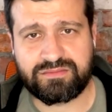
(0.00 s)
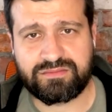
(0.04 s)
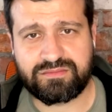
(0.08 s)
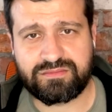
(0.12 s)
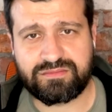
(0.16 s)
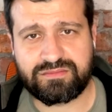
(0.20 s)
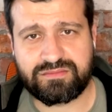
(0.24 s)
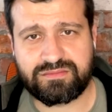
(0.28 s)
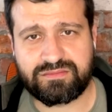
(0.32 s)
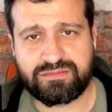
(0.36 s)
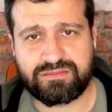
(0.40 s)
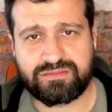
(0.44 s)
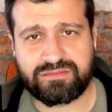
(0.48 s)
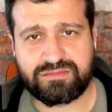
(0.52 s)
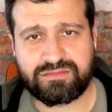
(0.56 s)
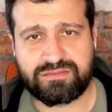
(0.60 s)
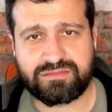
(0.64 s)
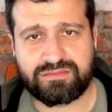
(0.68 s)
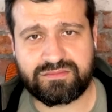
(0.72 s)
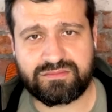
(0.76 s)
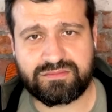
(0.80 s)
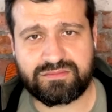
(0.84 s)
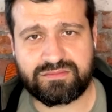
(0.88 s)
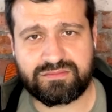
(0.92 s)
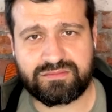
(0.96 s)

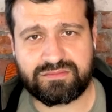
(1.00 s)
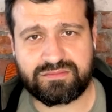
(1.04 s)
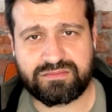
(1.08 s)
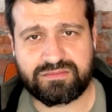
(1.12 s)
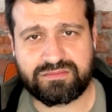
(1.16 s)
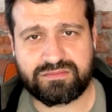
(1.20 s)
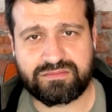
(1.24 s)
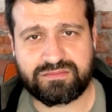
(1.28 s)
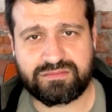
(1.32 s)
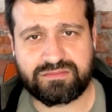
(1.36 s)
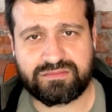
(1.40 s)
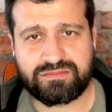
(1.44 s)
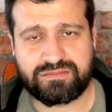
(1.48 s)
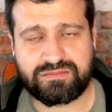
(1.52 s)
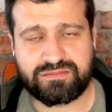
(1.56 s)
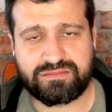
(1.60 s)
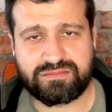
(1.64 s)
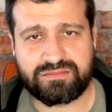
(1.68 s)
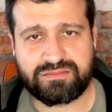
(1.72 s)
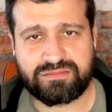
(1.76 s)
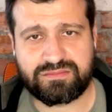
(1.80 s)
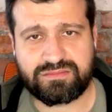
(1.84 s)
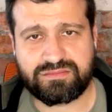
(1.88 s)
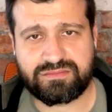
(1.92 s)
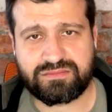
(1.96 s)

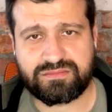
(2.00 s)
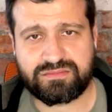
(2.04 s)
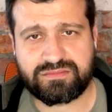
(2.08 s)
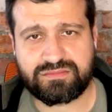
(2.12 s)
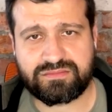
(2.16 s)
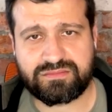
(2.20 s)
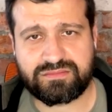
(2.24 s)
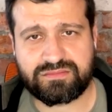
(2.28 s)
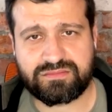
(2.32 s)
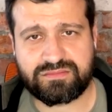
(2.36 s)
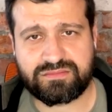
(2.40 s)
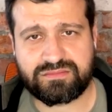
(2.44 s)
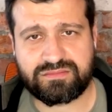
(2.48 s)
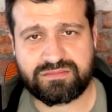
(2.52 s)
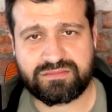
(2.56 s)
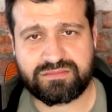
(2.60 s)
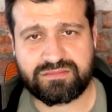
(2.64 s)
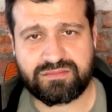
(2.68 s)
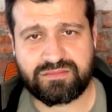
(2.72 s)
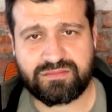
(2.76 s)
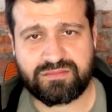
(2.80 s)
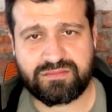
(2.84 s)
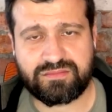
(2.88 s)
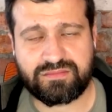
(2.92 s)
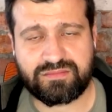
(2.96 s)

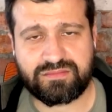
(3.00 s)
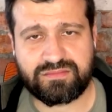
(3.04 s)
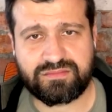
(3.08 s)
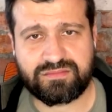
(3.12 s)
(silent)